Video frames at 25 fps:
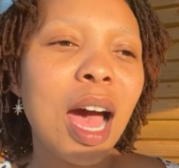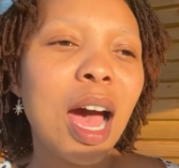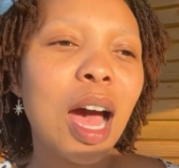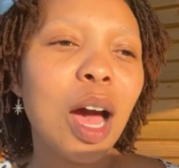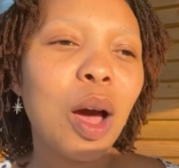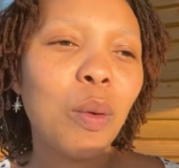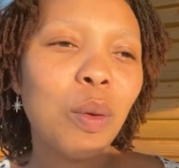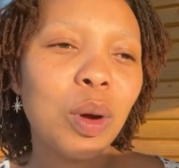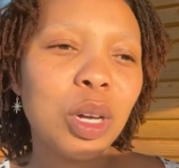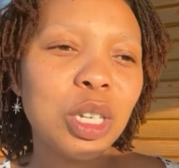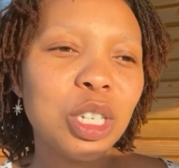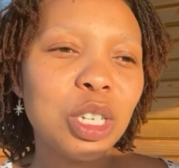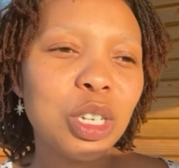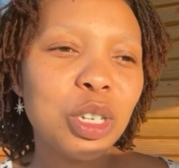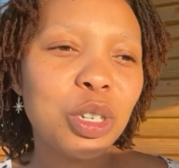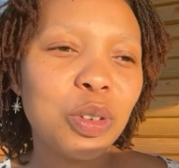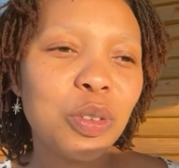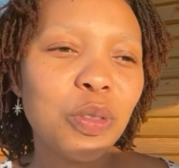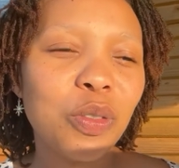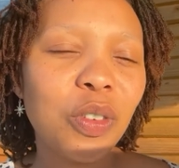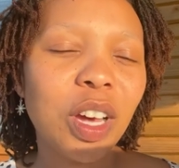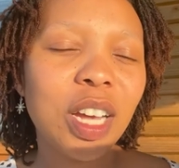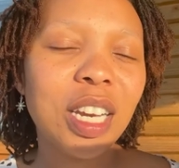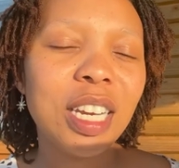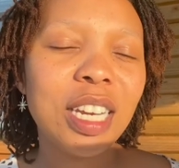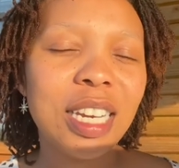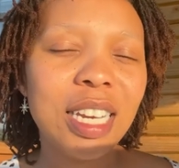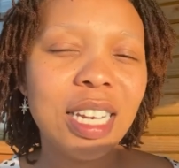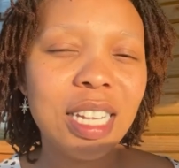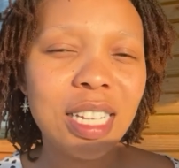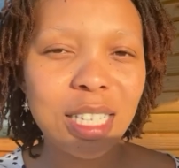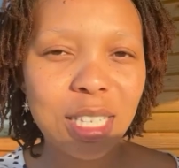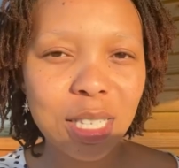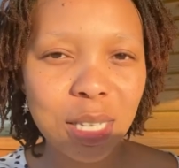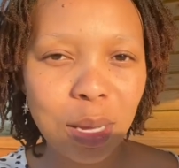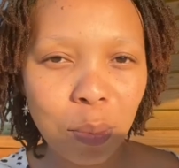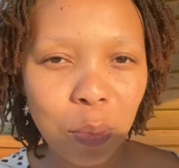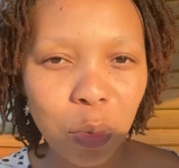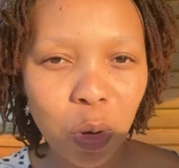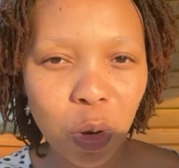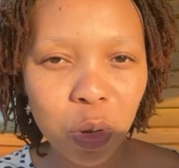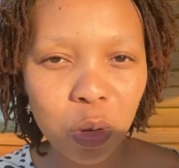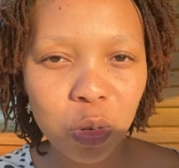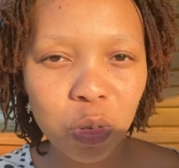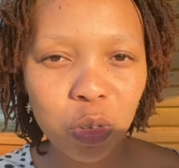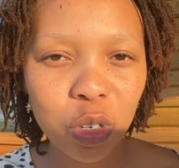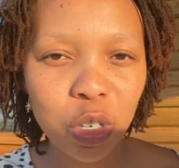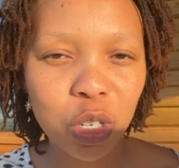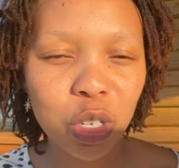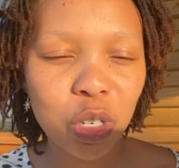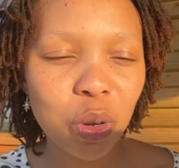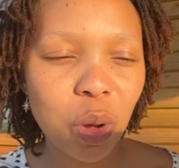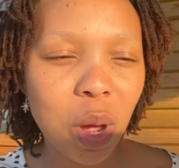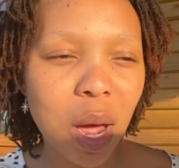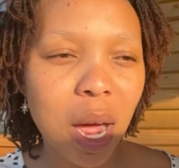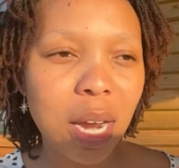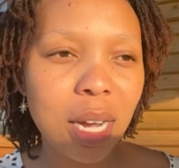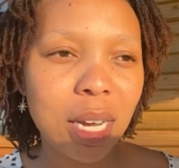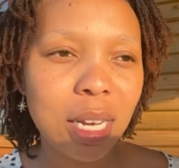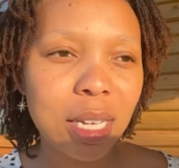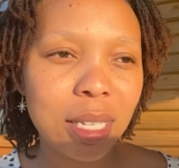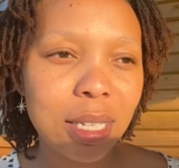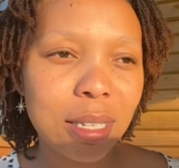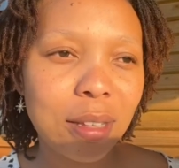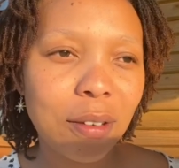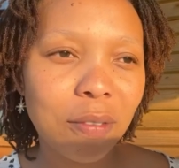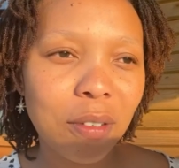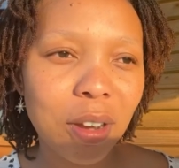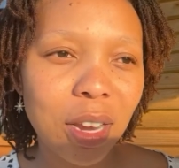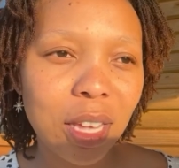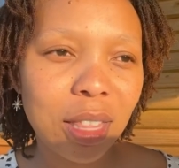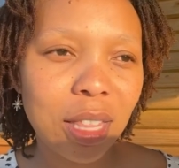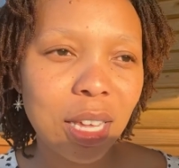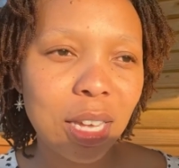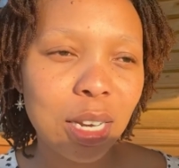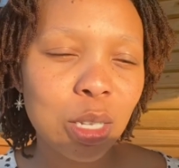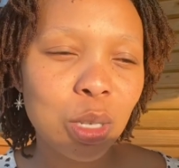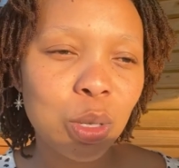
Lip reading: I wanted to find at least some laundry to iron and stuff like that.